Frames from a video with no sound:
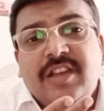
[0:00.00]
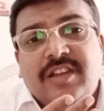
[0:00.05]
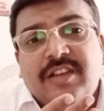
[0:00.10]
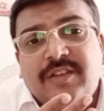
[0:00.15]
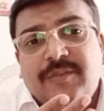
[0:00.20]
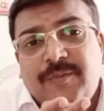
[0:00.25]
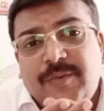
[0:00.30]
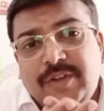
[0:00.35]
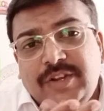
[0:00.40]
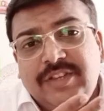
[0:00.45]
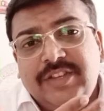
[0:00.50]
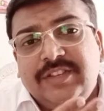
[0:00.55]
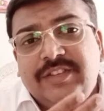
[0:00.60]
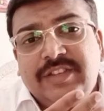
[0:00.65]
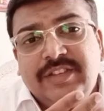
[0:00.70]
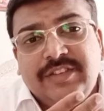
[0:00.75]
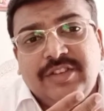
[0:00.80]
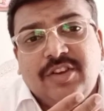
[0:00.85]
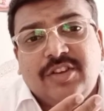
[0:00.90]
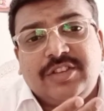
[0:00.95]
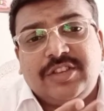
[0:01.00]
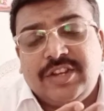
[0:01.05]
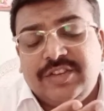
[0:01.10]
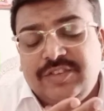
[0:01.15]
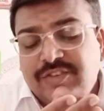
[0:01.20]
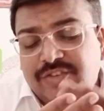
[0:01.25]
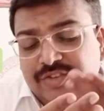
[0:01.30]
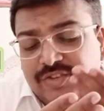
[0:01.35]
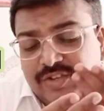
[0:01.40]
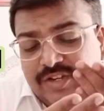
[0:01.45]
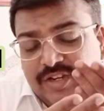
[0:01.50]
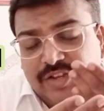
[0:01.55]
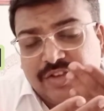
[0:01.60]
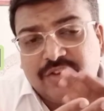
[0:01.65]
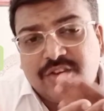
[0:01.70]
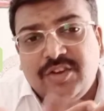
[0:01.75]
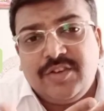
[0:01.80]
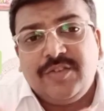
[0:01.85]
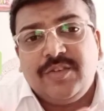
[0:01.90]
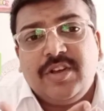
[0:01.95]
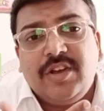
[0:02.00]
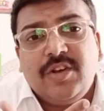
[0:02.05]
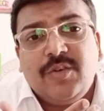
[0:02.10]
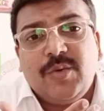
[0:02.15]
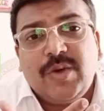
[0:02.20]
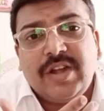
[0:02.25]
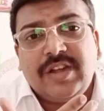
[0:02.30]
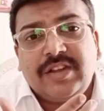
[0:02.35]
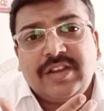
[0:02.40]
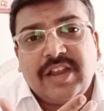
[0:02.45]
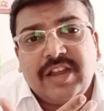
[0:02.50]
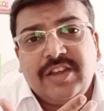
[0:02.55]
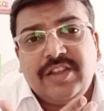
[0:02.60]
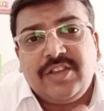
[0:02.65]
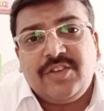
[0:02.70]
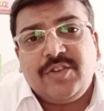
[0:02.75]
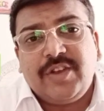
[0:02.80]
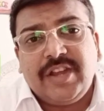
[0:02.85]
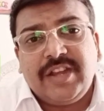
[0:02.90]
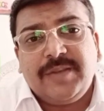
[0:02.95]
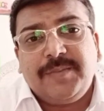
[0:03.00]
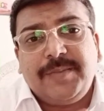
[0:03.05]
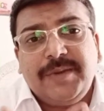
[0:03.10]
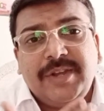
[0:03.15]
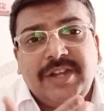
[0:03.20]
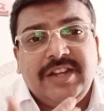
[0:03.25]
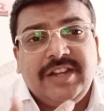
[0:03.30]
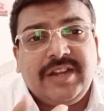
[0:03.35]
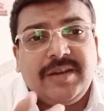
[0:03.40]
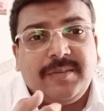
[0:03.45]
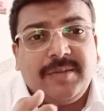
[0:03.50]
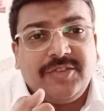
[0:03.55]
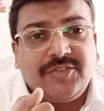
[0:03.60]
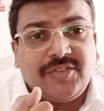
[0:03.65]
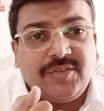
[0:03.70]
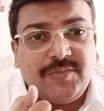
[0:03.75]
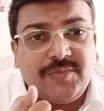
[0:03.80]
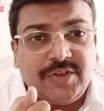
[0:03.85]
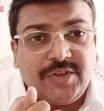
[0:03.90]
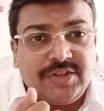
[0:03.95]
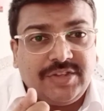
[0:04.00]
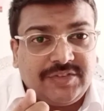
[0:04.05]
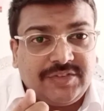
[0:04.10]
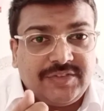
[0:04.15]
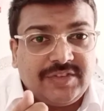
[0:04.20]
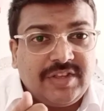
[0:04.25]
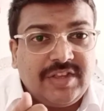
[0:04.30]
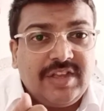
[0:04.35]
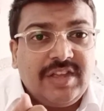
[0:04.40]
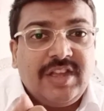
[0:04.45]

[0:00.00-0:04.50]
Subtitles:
For this is authorization required. What can you get a predetermination for this?